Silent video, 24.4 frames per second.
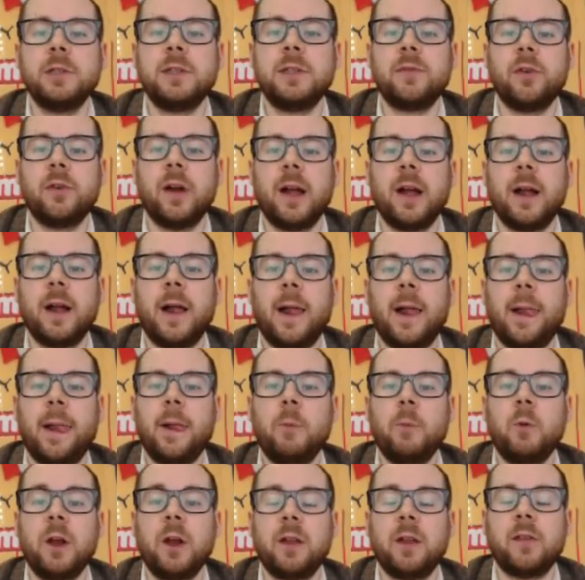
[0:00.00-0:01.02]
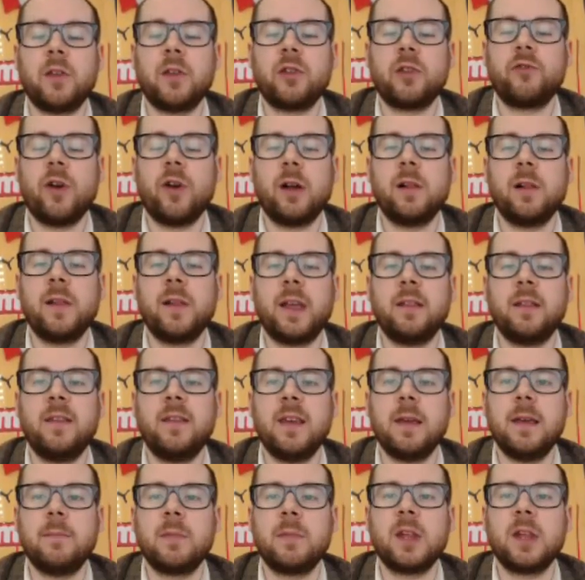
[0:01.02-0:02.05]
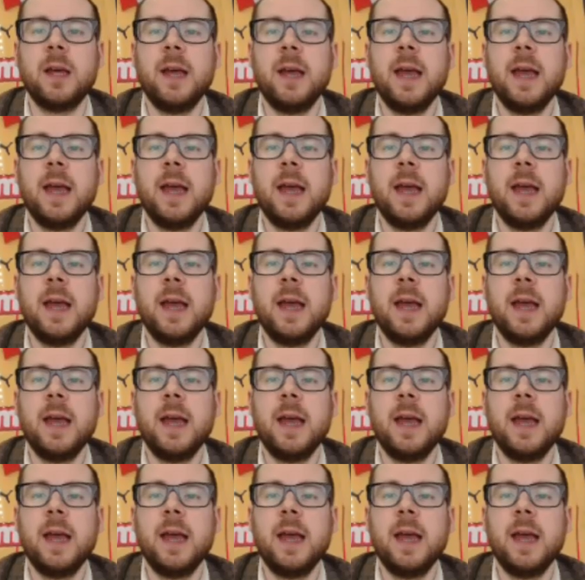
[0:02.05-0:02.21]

for one of the struggling teams,